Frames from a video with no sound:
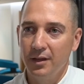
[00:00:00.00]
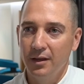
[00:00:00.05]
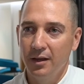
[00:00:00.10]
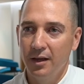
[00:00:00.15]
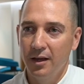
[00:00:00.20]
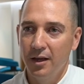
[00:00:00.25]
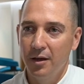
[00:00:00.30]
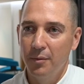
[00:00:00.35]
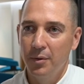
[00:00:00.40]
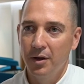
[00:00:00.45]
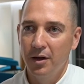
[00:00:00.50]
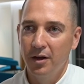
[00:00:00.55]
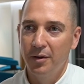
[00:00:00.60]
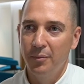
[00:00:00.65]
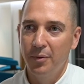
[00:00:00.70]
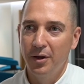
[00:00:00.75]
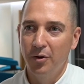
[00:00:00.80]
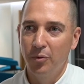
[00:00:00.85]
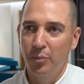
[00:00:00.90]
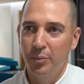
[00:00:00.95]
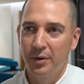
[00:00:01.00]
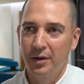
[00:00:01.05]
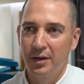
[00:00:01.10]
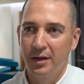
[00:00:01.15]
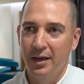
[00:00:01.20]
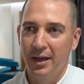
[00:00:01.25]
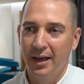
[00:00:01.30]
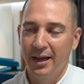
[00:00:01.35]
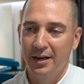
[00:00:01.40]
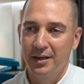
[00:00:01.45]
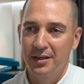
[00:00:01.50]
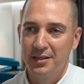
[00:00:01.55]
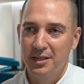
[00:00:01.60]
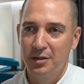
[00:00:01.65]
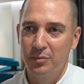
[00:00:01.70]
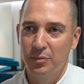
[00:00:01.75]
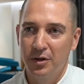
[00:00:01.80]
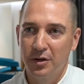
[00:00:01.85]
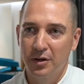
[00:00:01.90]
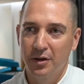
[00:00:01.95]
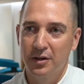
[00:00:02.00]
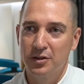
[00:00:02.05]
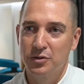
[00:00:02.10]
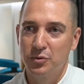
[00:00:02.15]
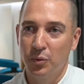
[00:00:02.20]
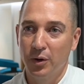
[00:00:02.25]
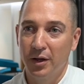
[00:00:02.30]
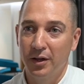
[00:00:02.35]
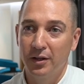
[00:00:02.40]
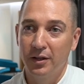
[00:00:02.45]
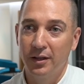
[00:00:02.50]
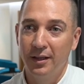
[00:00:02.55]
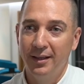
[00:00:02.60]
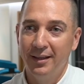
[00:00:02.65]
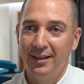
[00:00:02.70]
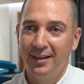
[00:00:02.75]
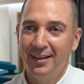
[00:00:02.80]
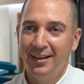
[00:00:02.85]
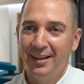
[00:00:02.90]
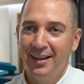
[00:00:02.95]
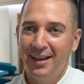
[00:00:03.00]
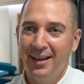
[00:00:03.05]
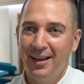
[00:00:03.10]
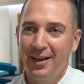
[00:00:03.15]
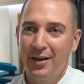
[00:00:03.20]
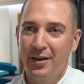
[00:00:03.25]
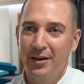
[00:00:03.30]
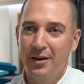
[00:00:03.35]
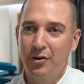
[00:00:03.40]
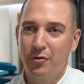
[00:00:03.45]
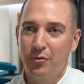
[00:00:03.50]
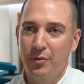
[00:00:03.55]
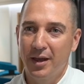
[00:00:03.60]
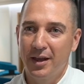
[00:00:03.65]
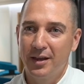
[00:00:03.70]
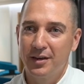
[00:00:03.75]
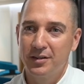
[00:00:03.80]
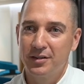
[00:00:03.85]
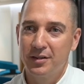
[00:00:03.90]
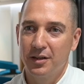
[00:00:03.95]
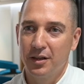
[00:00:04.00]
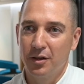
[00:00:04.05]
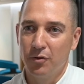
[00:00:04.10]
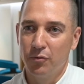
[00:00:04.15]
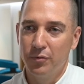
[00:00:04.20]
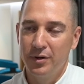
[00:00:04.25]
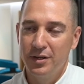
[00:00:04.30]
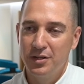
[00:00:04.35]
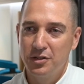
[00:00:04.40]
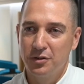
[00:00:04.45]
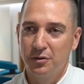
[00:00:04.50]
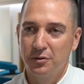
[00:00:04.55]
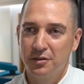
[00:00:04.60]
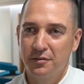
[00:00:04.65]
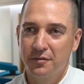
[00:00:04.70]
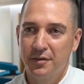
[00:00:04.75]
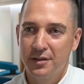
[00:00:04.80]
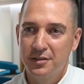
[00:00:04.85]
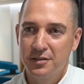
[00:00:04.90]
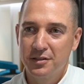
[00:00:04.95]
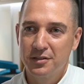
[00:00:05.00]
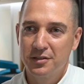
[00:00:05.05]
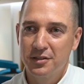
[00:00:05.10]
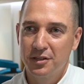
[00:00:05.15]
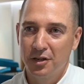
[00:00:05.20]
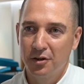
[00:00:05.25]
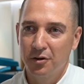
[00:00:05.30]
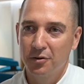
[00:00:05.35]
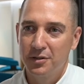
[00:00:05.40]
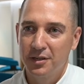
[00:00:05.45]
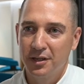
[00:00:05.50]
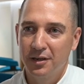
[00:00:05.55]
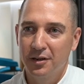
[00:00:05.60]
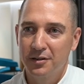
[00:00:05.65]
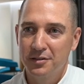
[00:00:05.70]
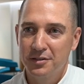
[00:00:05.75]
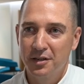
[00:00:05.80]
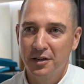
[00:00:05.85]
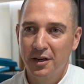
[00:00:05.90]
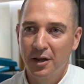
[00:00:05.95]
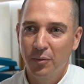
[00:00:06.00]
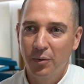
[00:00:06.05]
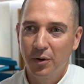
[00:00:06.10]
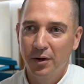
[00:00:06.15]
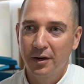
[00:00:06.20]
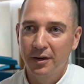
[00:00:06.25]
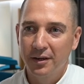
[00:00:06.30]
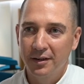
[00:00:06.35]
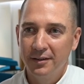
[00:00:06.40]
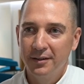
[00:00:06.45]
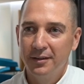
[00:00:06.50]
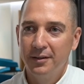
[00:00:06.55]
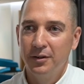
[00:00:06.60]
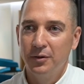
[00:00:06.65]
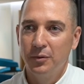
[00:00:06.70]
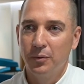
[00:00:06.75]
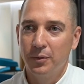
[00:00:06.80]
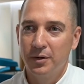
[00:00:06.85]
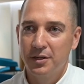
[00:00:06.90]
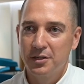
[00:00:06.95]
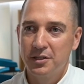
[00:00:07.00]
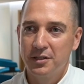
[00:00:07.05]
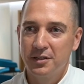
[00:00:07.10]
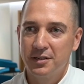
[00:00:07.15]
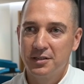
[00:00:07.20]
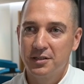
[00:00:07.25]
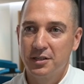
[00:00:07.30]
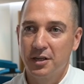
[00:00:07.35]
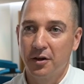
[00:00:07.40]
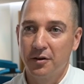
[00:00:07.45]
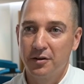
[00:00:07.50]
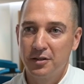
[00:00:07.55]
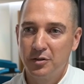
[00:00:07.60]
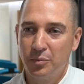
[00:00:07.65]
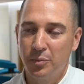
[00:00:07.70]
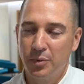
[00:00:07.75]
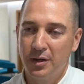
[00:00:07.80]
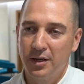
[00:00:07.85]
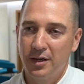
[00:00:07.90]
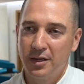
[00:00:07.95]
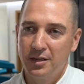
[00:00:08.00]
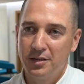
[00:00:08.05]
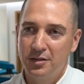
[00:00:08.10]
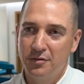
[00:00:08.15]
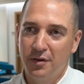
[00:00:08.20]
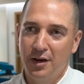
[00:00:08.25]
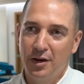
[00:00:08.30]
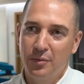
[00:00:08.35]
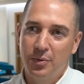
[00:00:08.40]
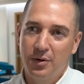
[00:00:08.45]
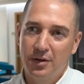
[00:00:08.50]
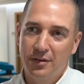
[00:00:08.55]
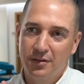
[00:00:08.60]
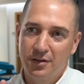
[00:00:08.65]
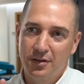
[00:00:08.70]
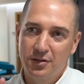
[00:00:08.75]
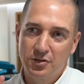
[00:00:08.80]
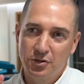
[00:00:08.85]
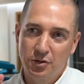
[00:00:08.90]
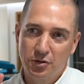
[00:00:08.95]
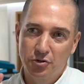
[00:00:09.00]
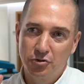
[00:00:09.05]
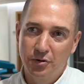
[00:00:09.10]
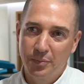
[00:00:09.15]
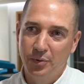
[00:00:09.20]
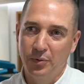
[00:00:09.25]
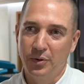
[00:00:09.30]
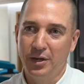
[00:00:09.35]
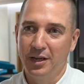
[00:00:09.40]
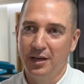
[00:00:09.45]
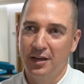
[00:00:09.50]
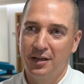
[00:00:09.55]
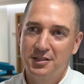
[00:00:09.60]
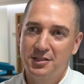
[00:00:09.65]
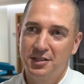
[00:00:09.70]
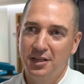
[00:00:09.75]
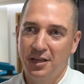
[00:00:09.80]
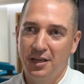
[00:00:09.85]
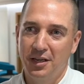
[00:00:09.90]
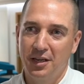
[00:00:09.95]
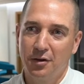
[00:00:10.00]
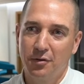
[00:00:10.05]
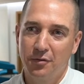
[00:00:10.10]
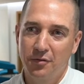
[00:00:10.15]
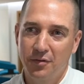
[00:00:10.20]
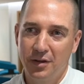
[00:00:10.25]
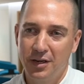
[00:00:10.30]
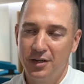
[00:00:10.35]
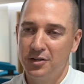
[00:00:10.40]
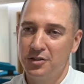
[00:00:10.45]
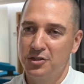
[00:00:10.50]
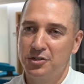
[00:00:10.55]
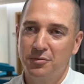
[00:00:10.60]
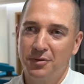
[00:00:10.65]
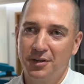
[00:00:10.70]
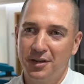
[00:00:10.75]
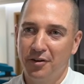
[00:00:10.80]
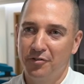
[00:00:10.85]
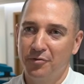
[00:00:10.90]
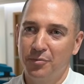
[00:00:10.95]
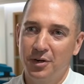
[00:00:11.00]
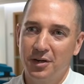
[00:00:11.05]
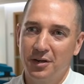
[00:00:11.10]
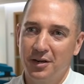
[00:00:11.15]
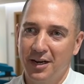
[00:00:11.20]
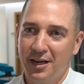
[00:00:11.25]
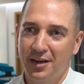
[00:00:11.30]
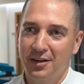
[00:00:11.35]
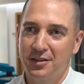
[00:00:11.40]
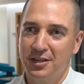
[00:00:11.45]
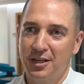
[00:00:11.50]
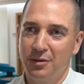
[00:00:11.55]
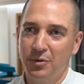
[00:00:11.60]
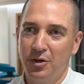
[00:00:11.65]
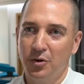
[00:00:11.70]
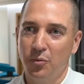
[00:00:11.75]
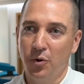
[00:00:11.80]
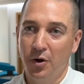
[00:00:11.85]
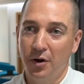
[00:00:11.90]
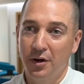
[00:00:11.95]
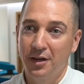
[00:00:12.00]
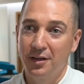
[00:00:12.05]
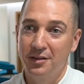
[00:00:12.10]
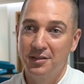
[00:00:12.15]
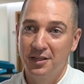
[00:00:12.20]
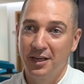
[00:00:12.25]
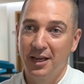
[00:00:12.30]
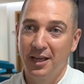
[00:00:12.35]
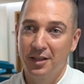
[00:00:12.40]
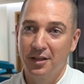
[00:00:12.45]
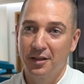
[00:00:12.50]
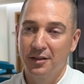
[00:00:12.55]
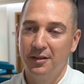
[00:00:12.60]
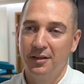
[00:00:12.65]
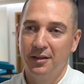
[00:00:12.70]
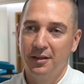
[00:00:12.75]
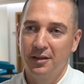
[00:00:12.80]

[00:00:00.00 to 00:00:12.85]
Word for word: I'm helping academia as well create the regional defence and security cluster network, which is going to be developing the triple helix thinking of industry, government and academia working together